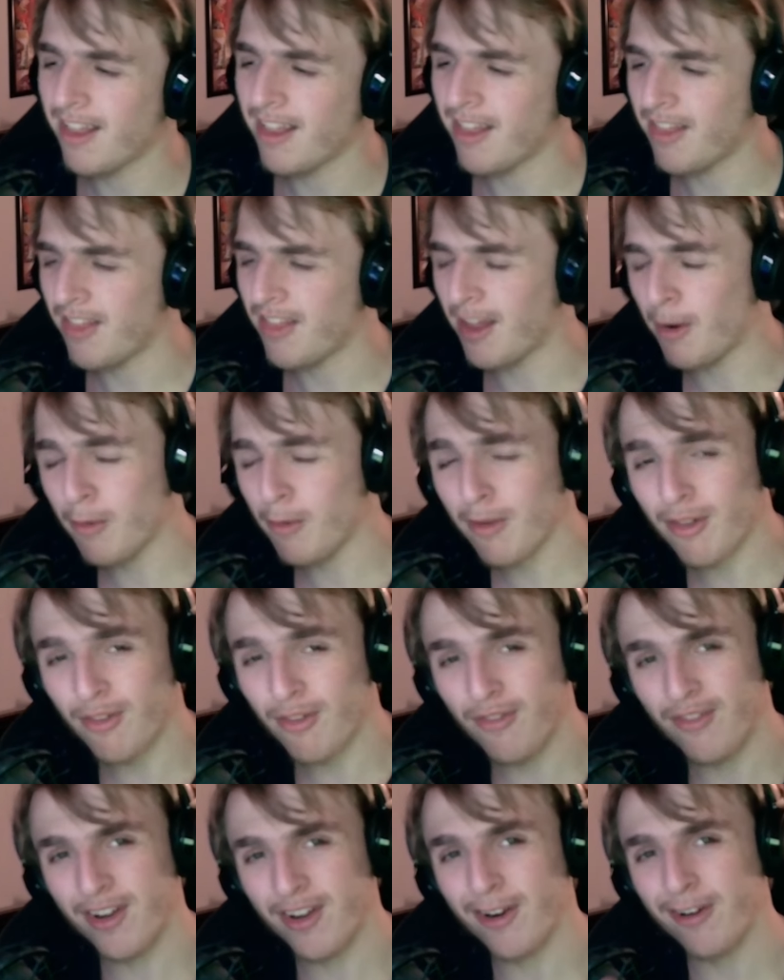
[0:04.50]
That was
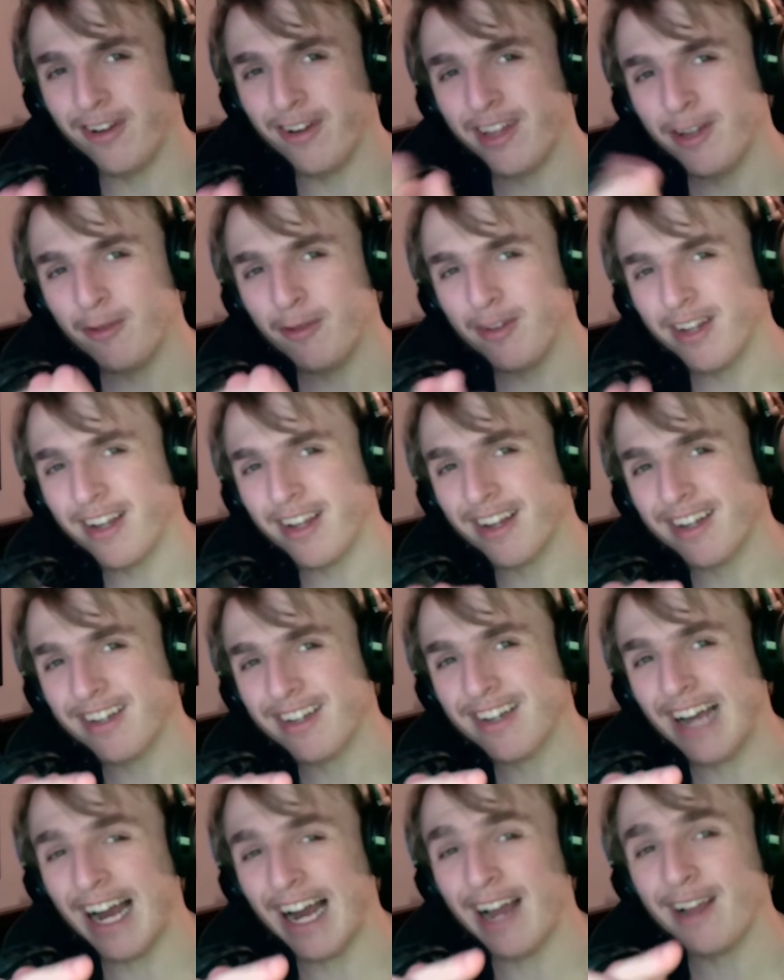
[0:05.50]
very unique.
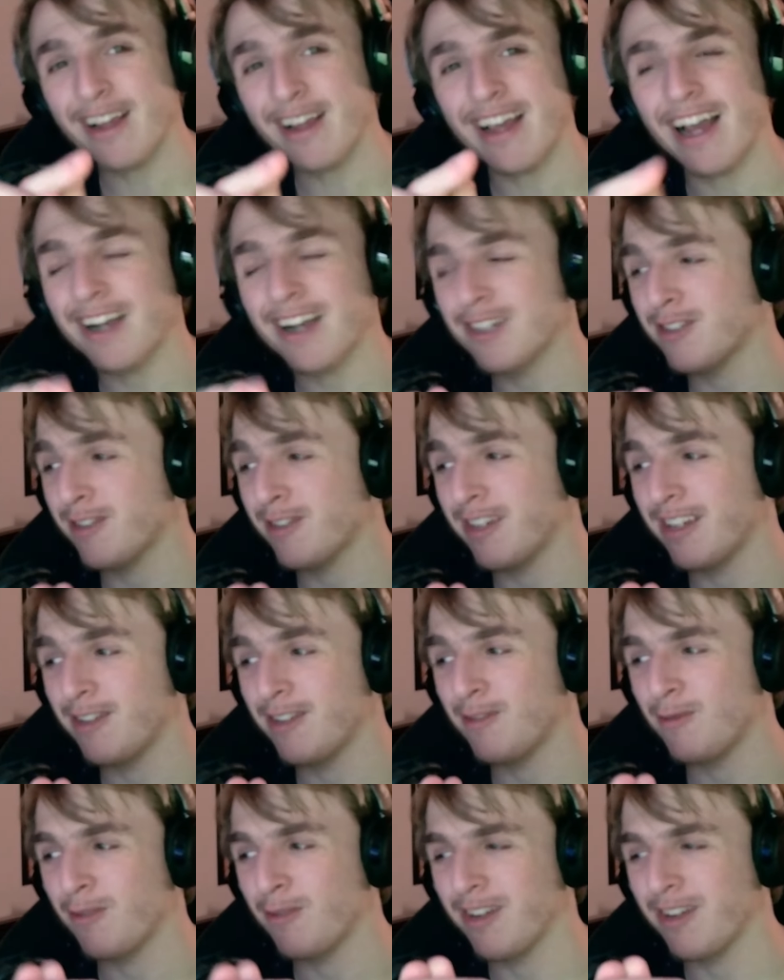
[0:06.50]
I actually
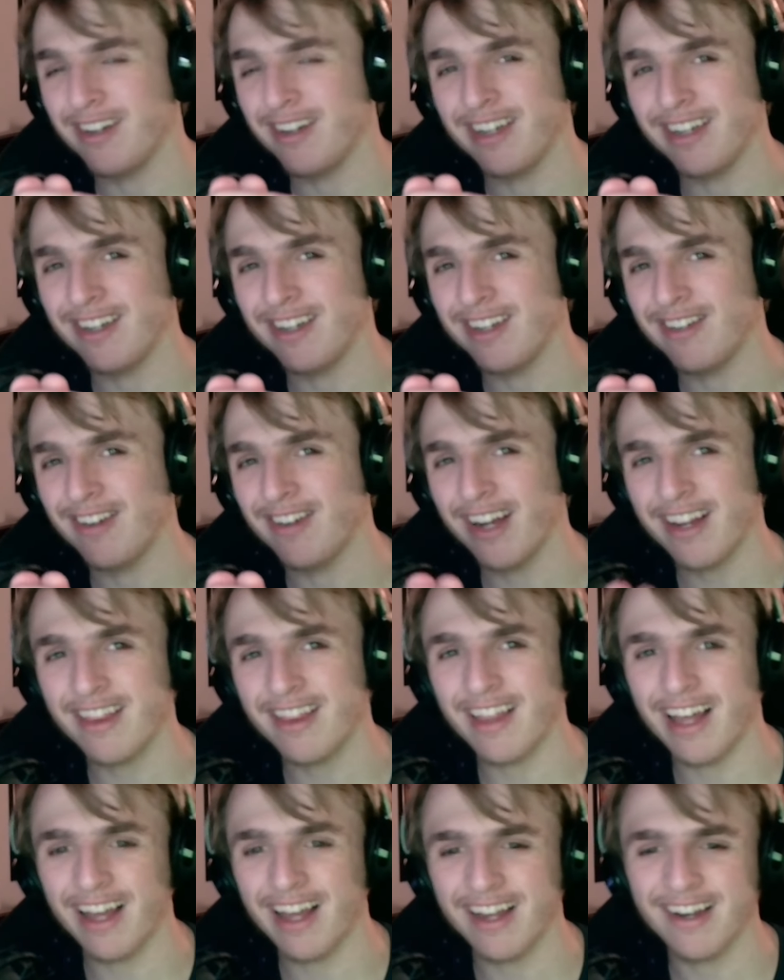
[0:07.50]
really liked
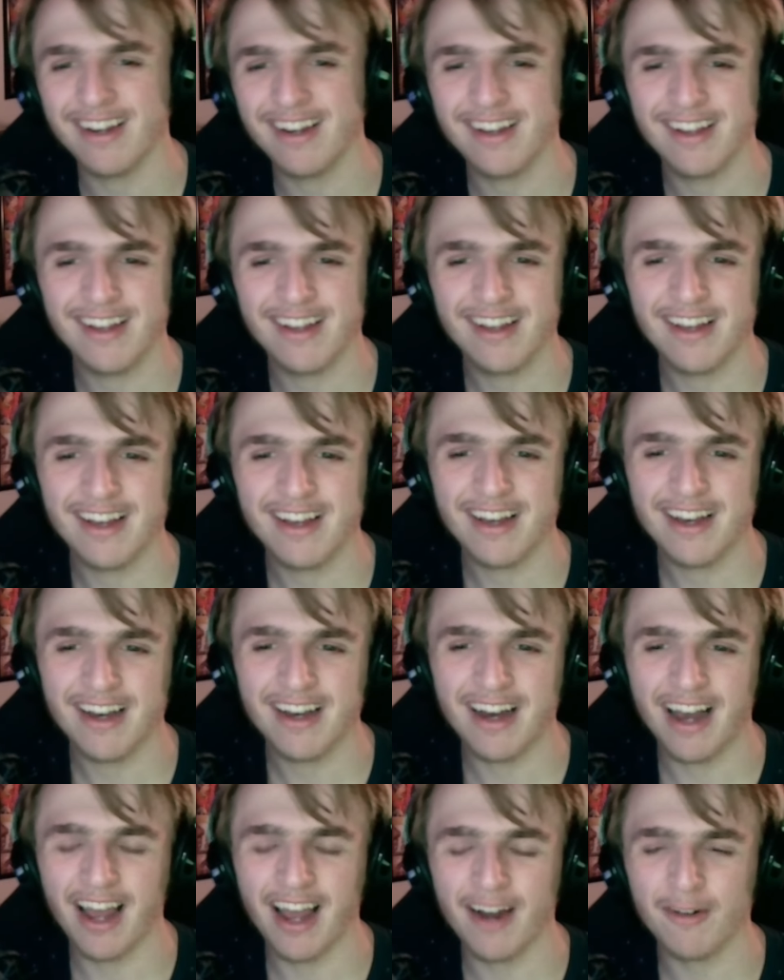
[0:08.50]
that.
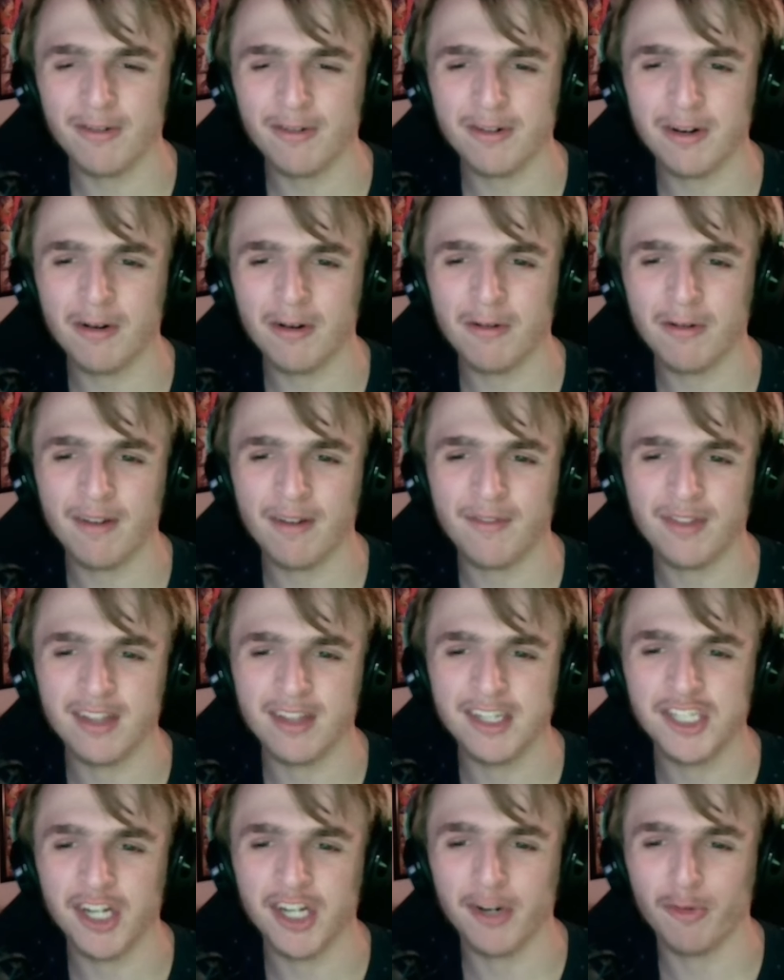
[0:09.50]
I don't know if the
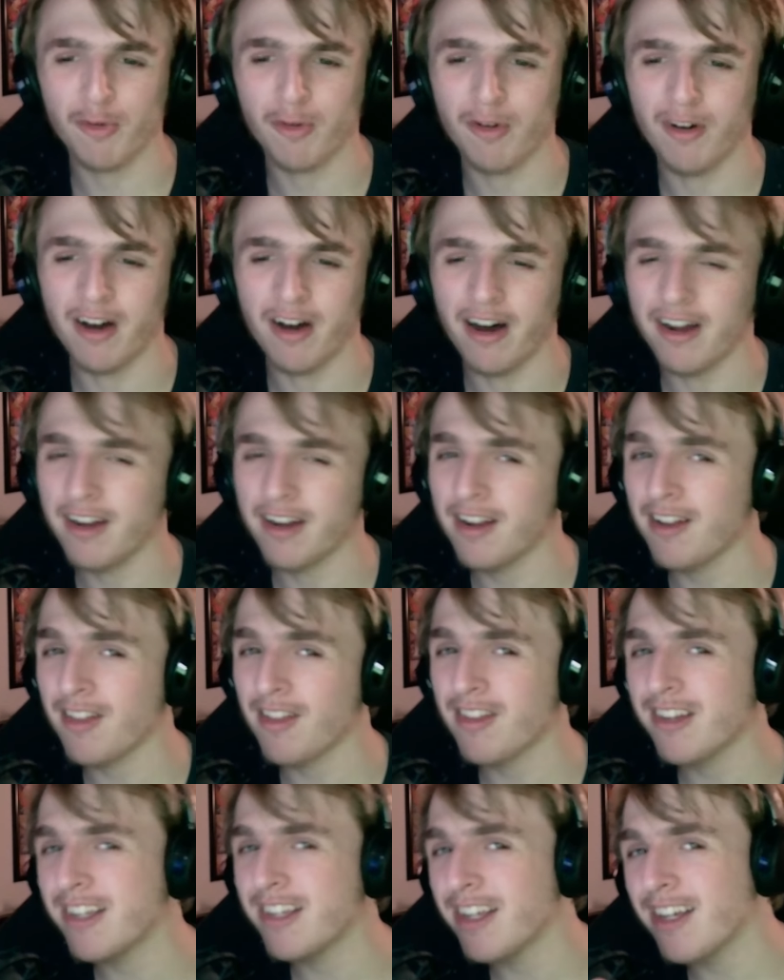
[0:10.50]
general audience
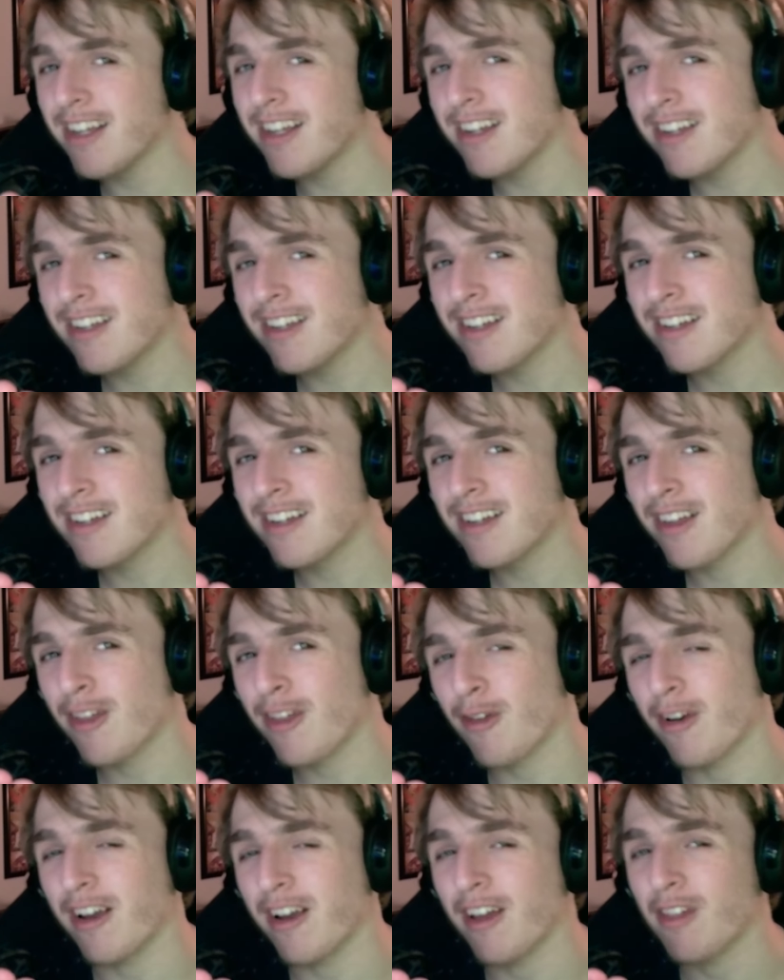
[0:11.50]
did, so
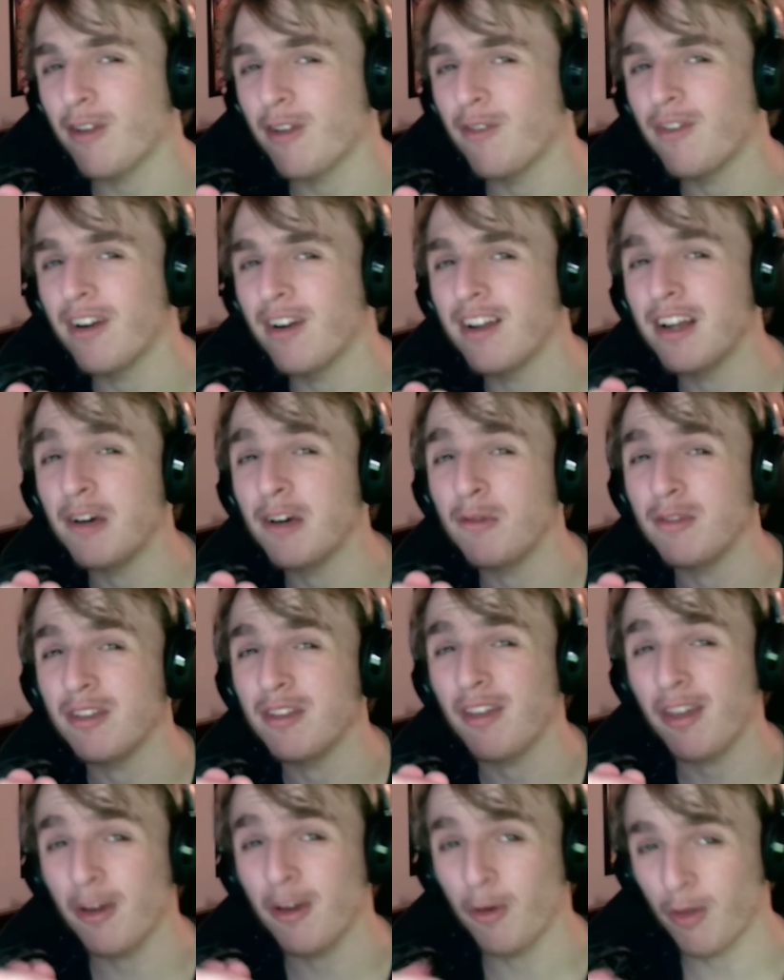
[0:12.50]
I guess I'll find out when
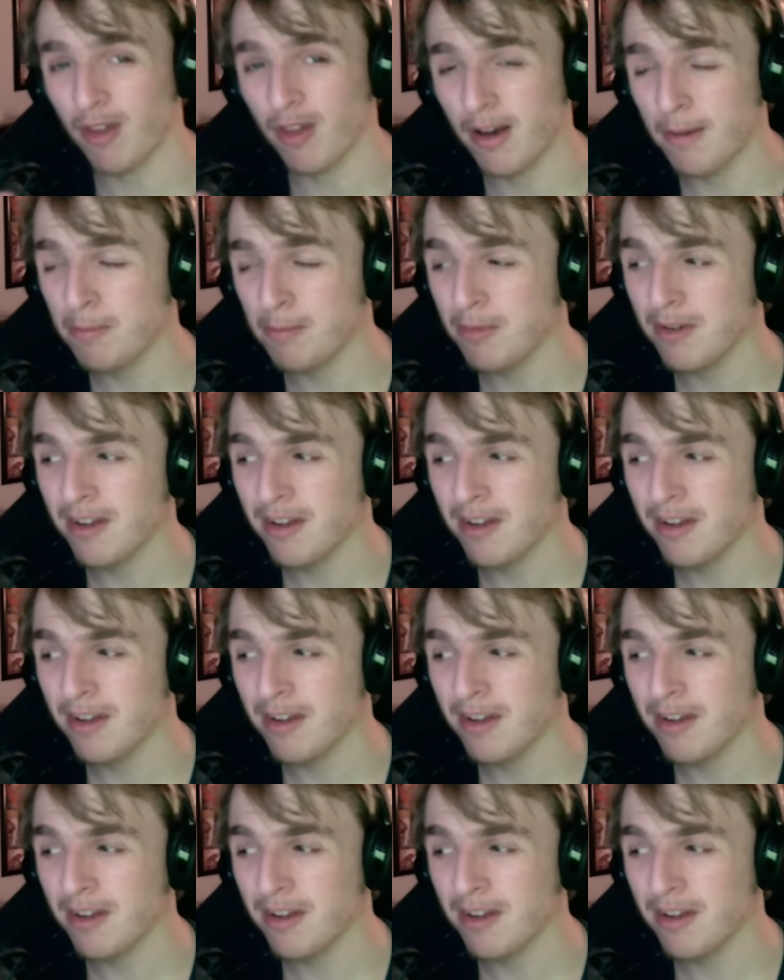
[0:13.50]
this goes up